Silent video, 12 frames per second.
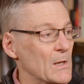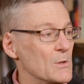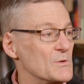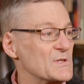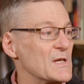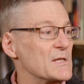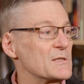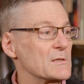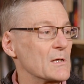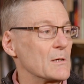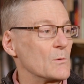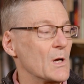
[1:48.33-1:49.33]
who says
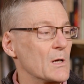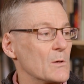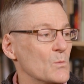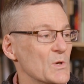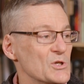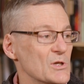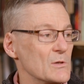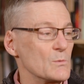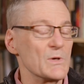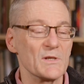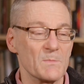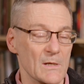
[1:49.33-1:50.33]
we should
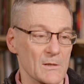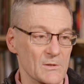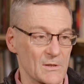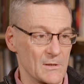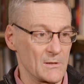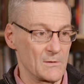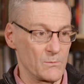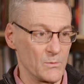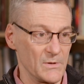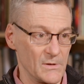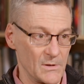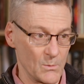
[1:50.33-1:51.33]
always be concerned
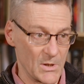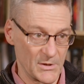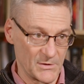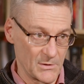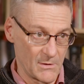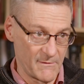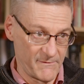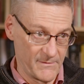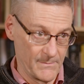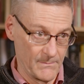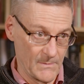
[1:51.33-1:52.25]
with the worst off,